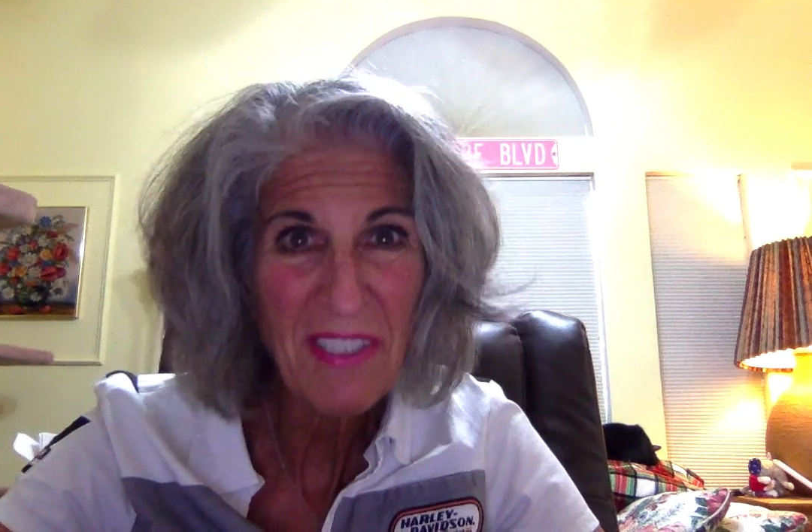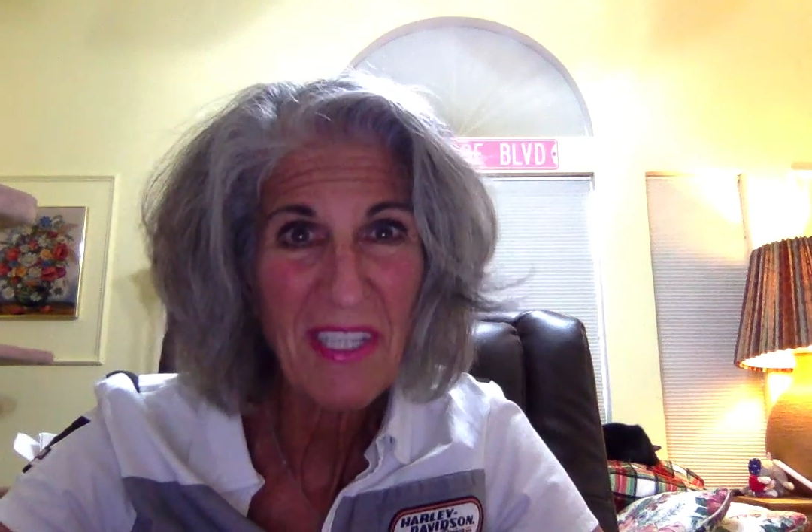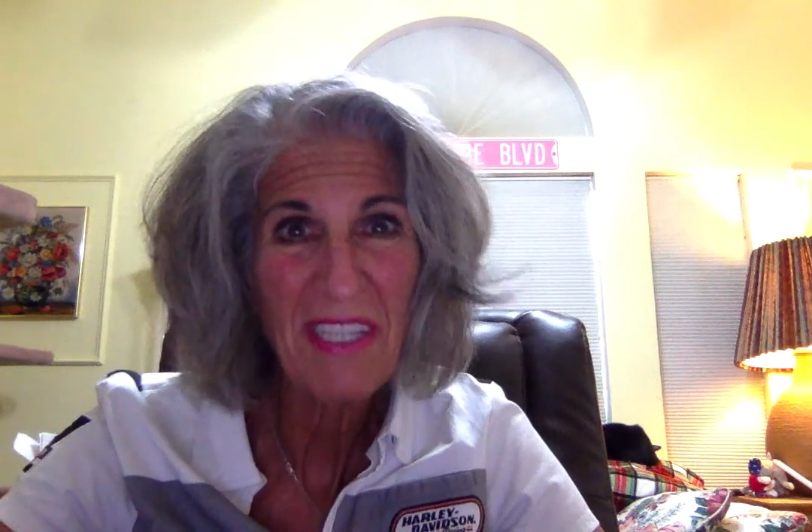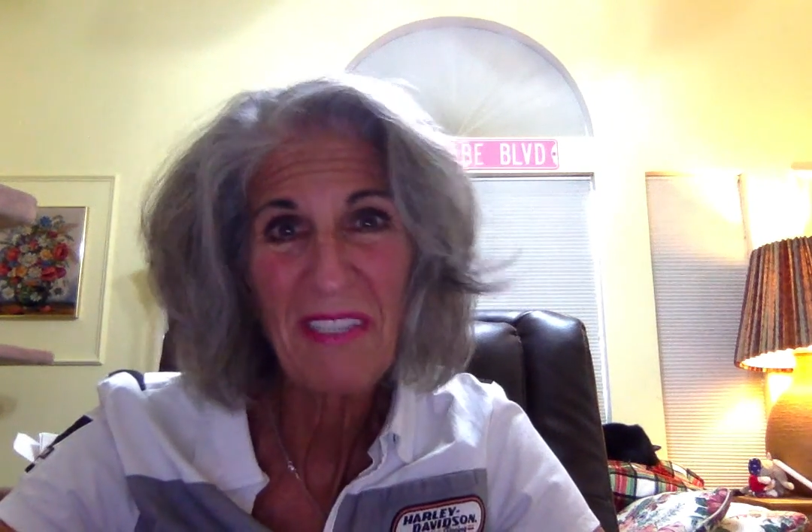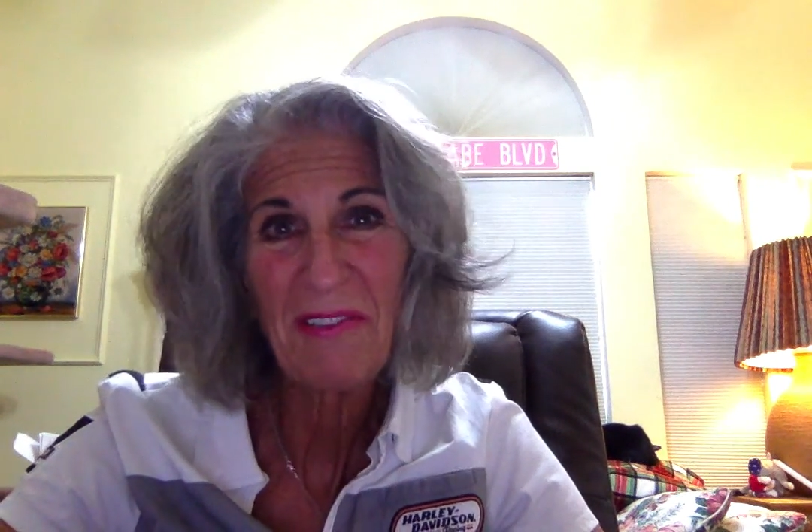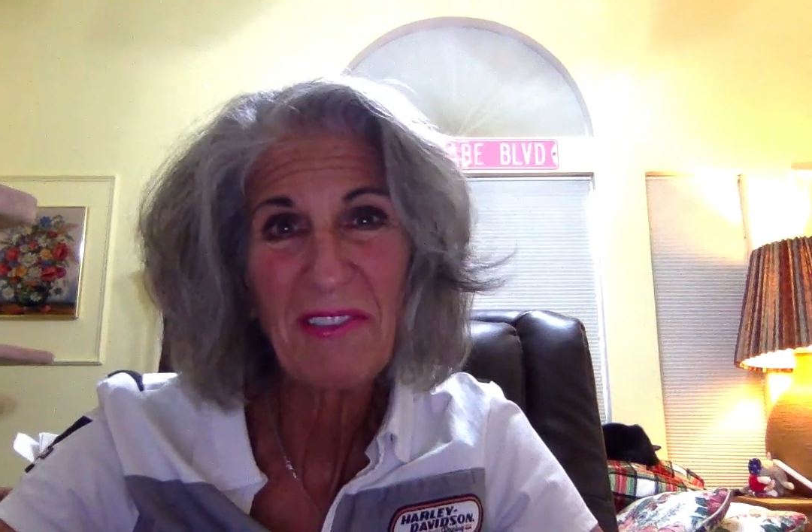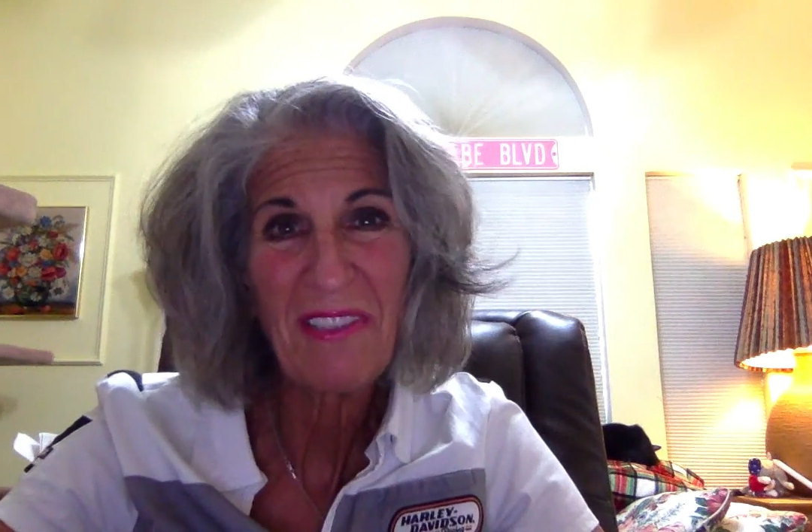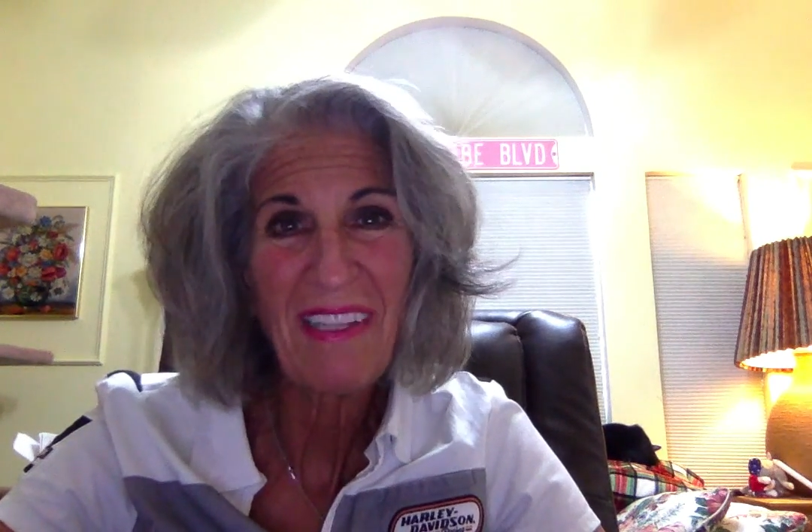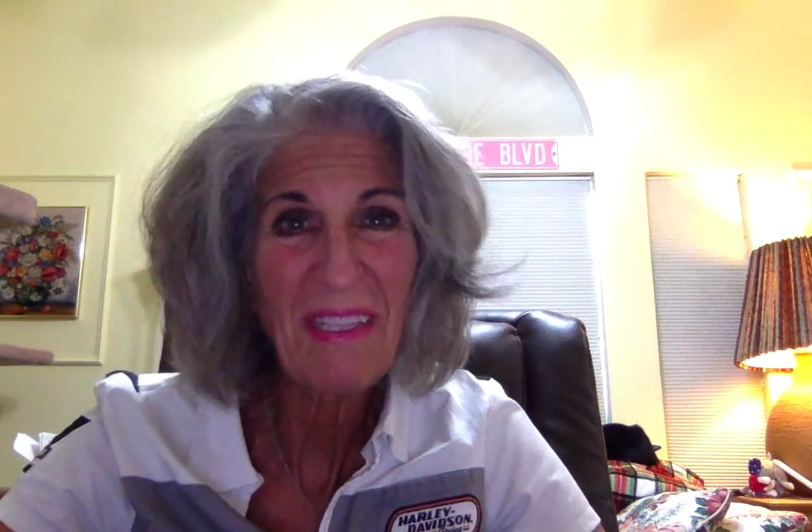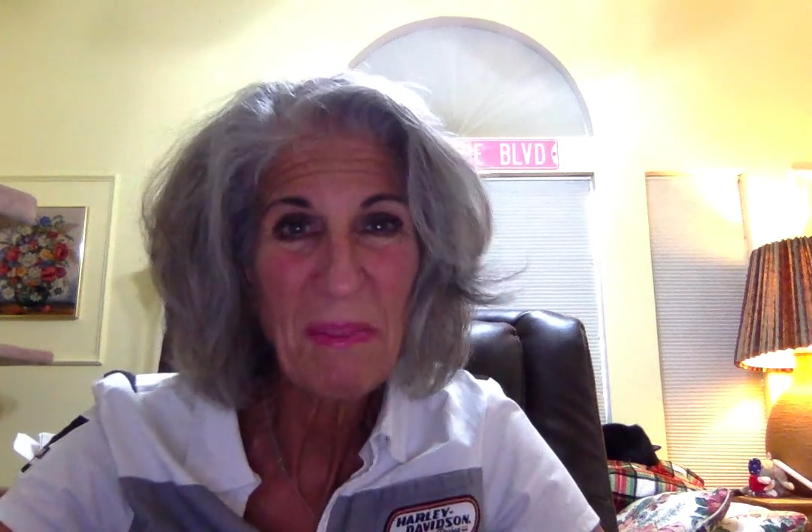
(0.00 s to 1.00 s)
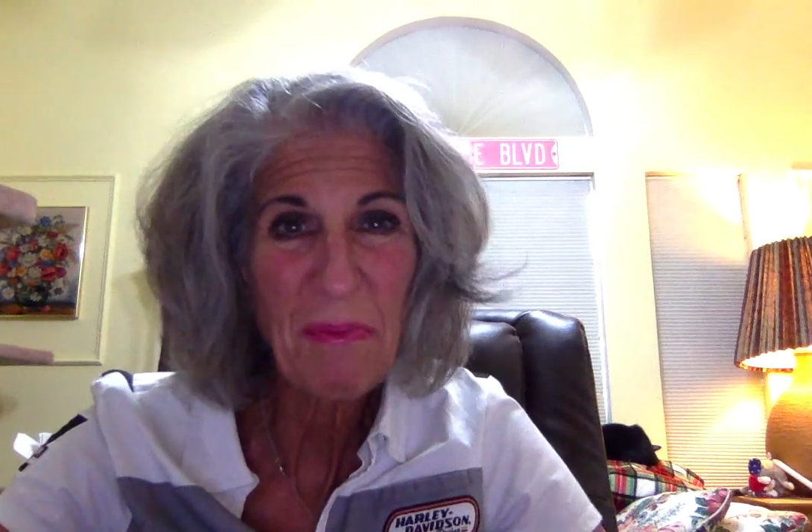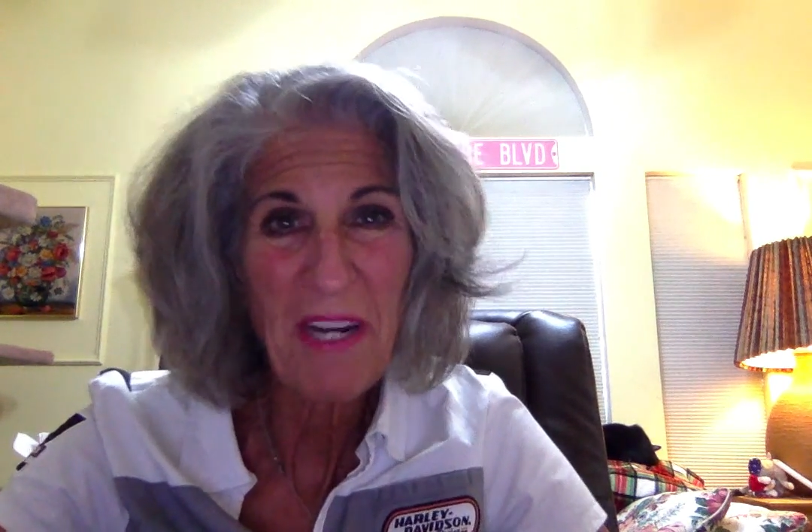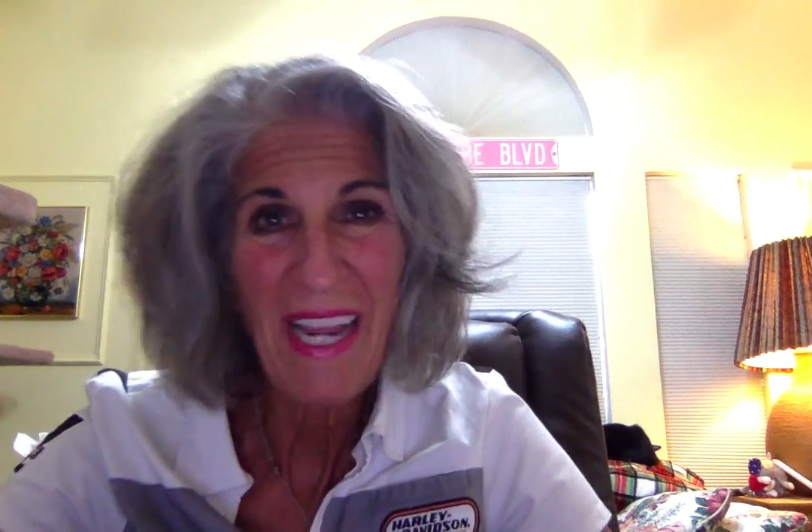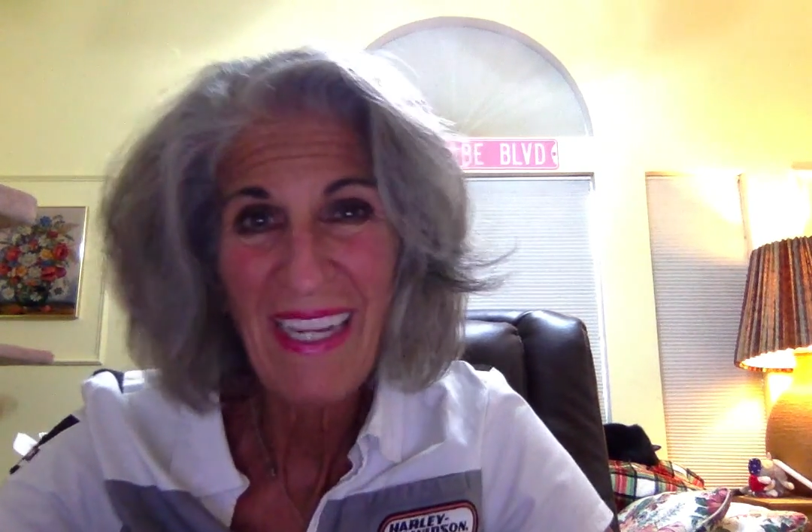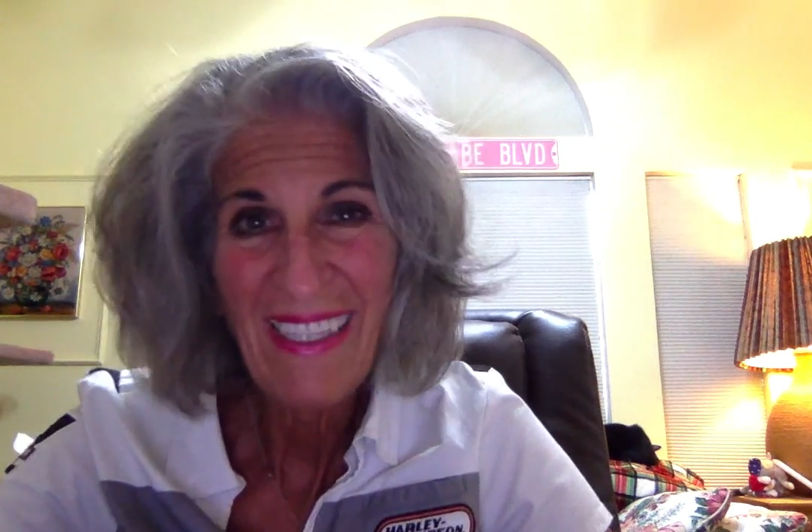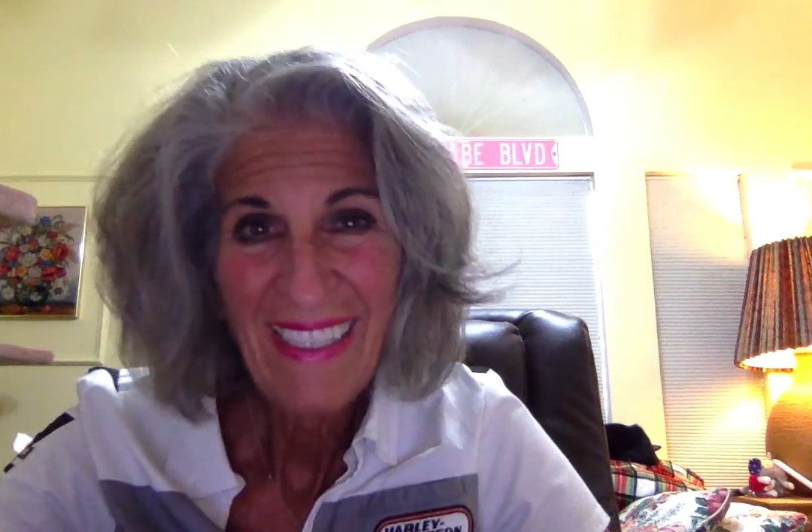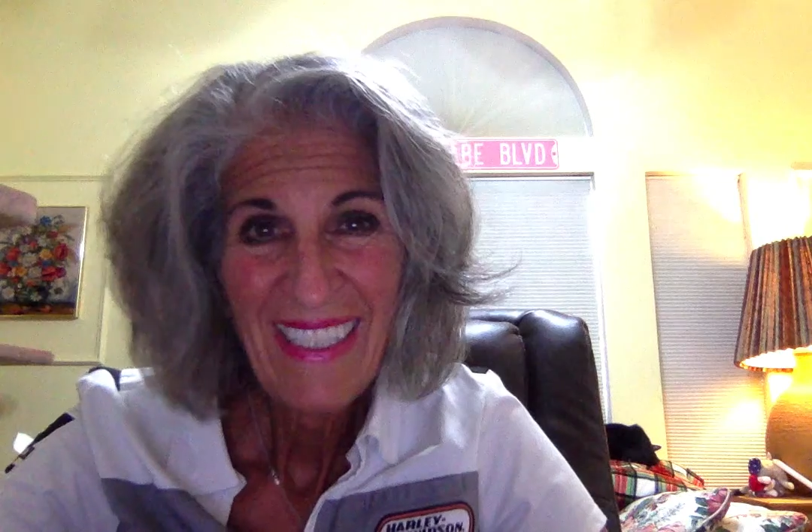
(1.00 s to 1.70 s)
to you. So let's pray.